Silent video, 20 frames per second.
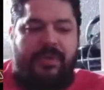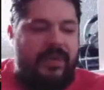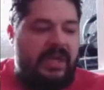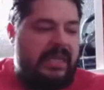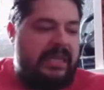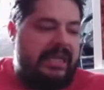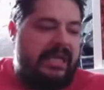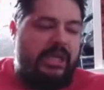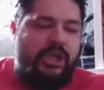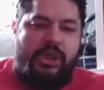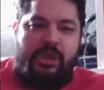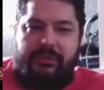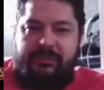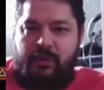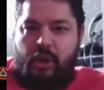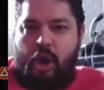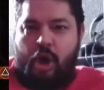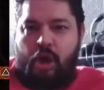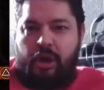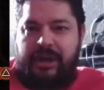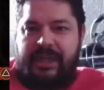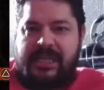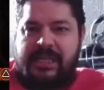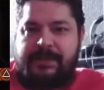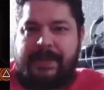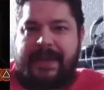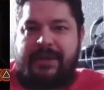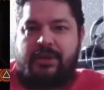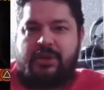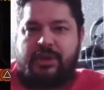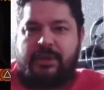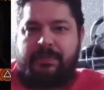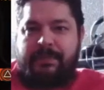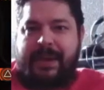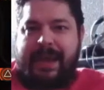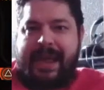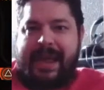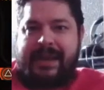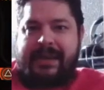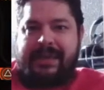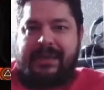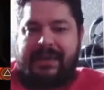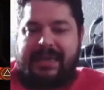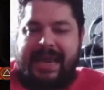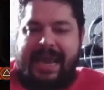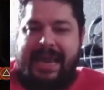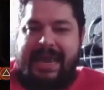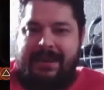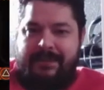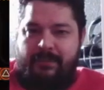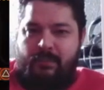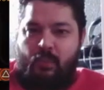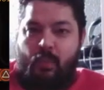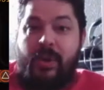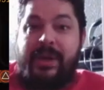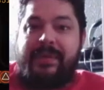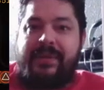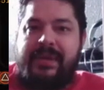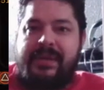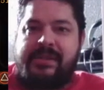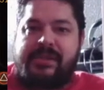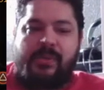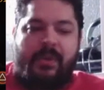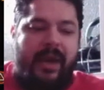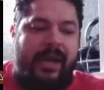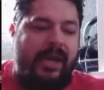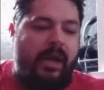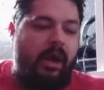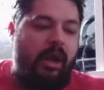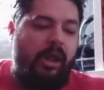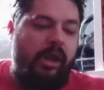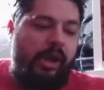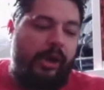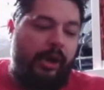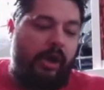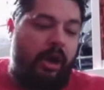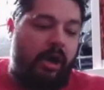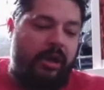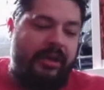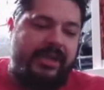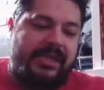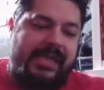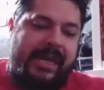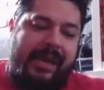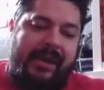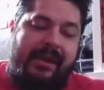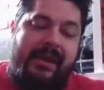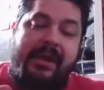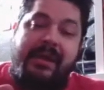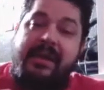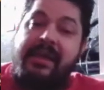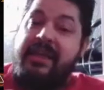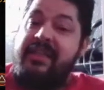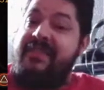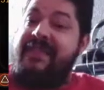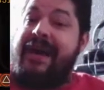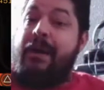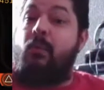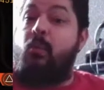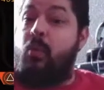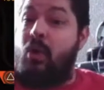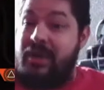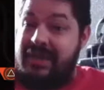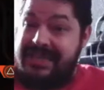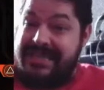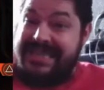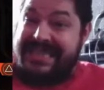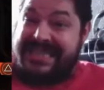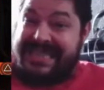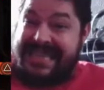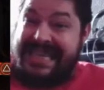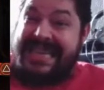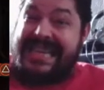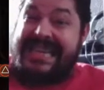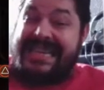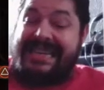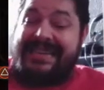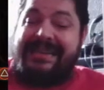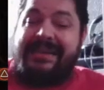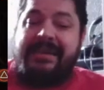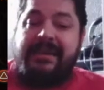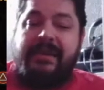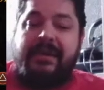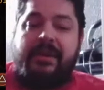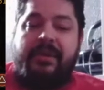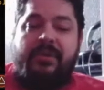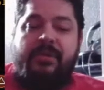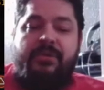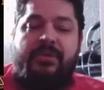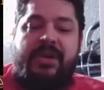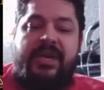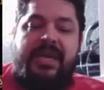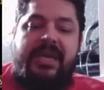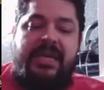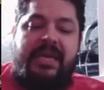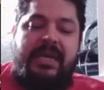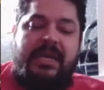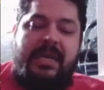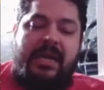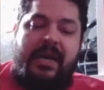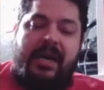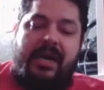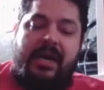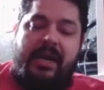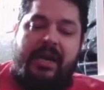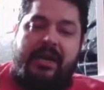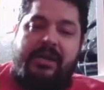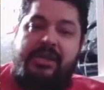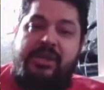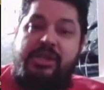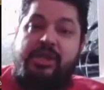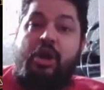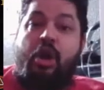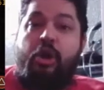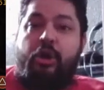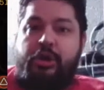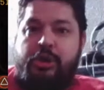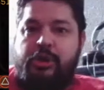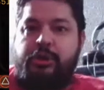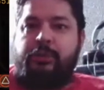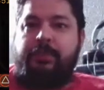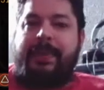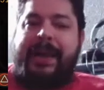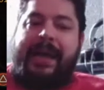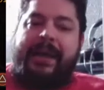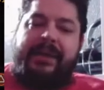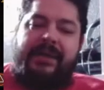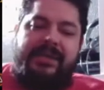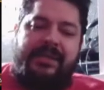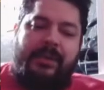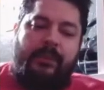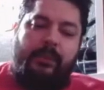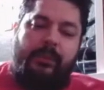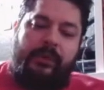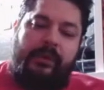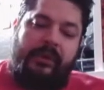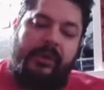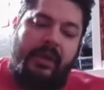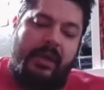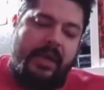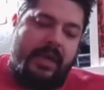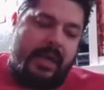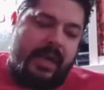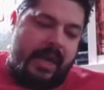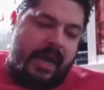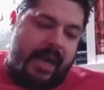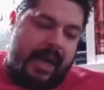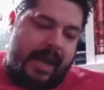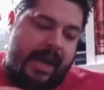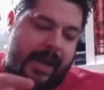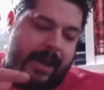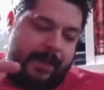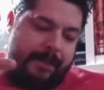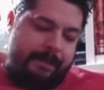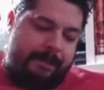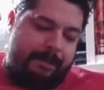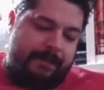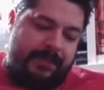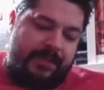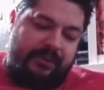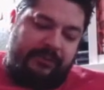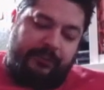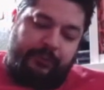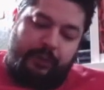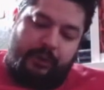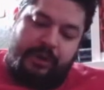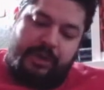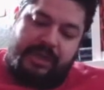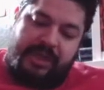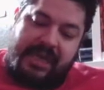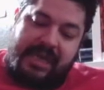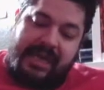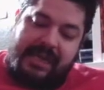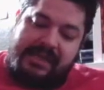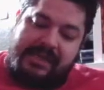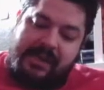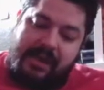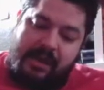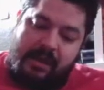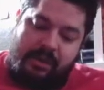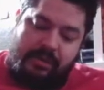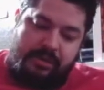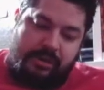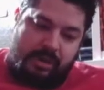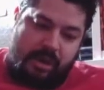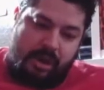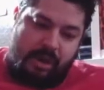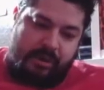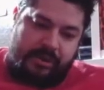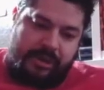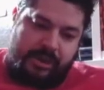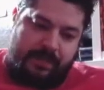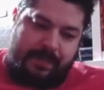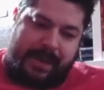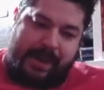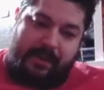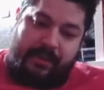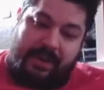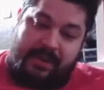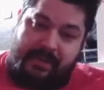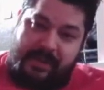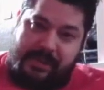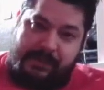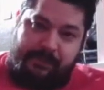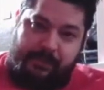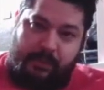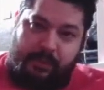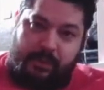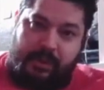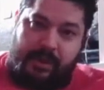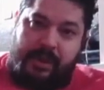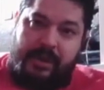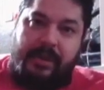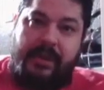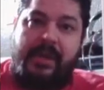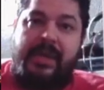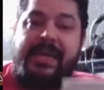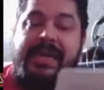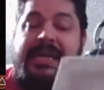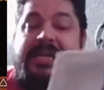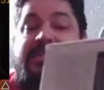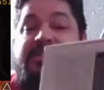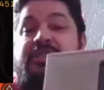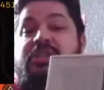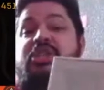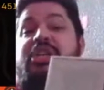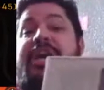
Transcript: with the Legion of Dawn expansion pack. It came with it, so I got a lot of content that wasn't in the starter pack, as it were. The first thing it talks about in this book is